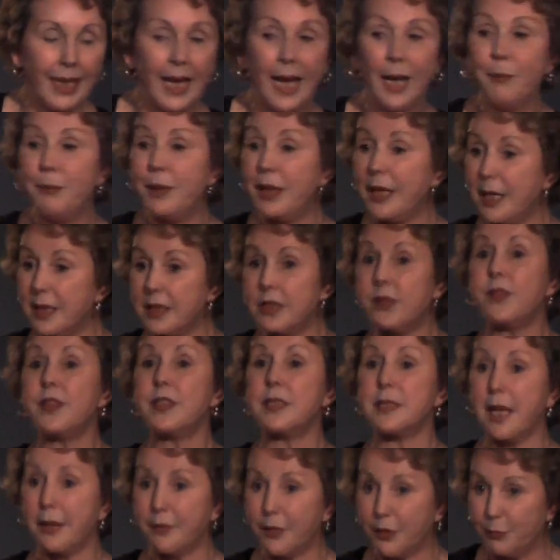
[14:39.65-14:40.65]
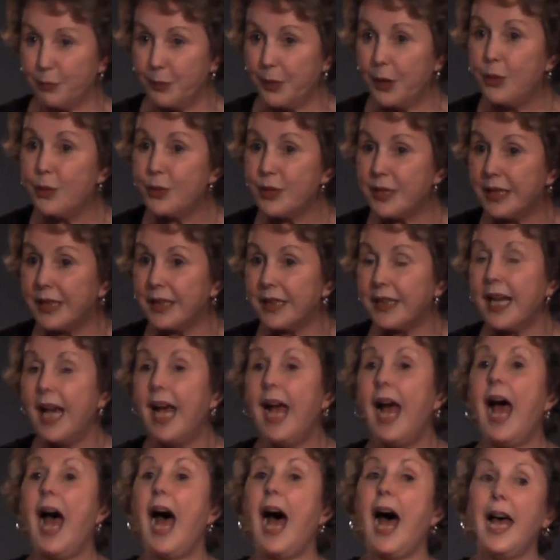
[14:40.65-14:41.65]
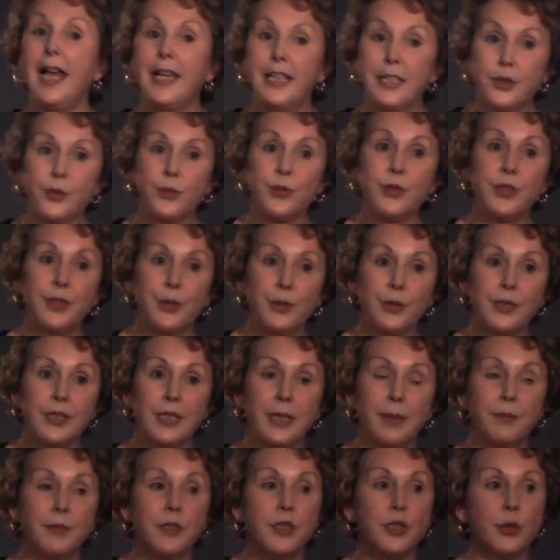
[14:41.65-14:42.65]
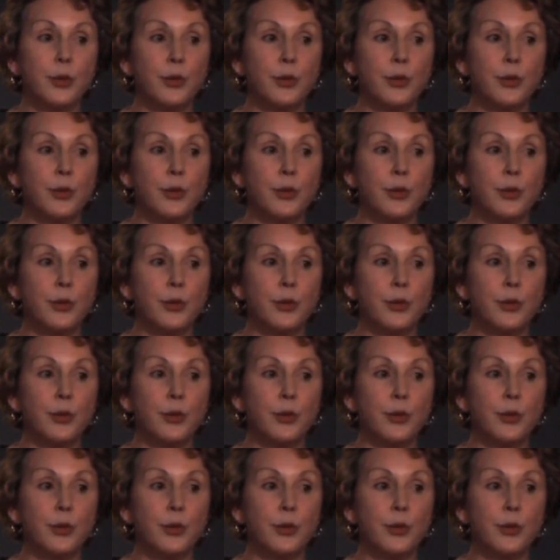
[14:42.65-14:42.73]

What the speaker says: And because of his love of music, I introduce him